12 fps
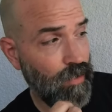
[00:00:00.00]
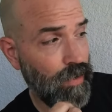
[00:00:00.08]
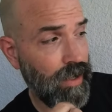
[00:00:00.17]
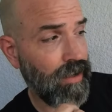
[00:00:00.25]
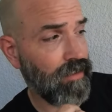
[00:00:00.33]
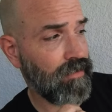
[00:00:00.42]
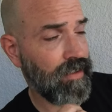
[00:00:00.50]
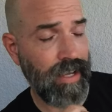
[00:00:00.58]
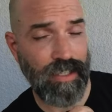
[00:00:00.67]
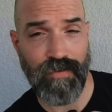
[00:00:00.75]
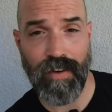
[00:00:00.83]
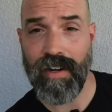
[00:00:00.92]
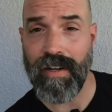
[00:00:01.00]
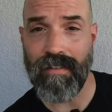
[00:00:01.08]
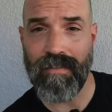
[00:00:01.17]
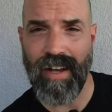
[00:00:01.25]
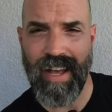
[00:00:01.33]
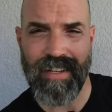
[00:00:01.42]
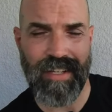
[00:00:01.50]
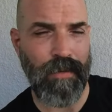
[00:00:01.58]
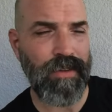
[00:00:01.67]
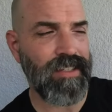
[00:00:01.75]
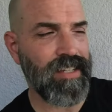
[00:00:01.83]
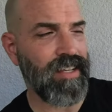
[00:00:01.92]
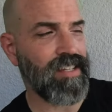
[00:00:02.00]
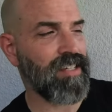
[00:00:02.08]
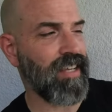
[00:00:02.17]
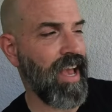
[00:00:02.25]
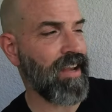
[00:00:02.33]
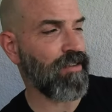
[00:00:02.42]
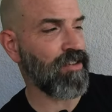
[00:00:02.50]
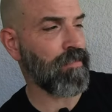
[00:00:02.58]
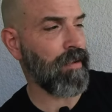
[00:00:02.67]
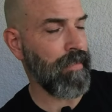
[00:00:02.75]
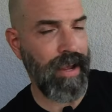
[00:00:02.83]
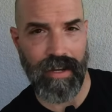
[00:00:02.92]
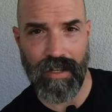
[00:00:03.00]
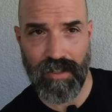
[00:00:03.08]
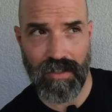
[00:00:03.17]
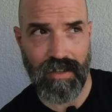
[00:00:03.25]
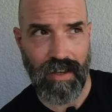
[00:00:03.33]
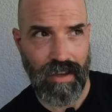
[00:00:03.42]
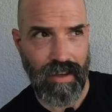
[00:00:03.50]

well, it's very, I wouldn't say scandalous, but man, it's